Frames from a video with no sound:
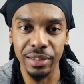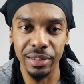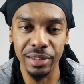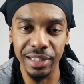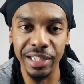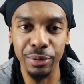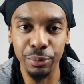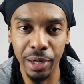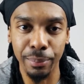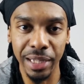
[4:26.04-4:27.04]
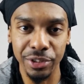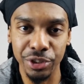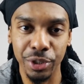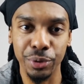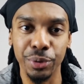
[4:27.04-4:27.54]
did what I'm about to
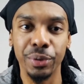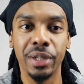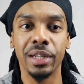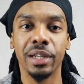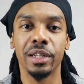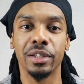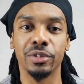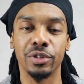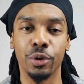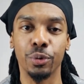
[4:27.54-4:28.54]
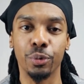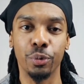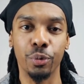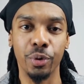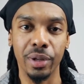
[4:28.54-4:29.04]
show you. So
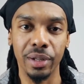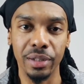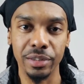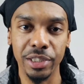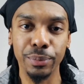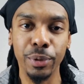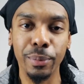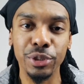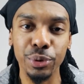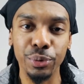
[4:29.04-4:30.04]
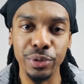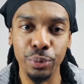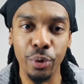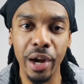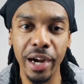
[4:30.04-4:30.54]
tip number 2 is
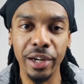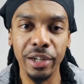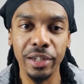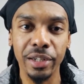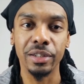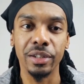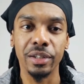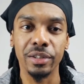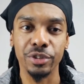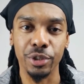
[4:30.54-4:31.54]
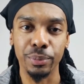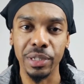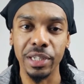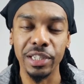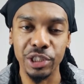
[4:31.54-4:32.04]
wear some
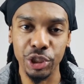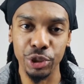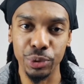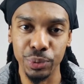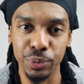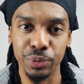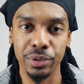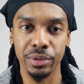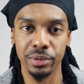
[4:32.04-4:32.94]
good shoes.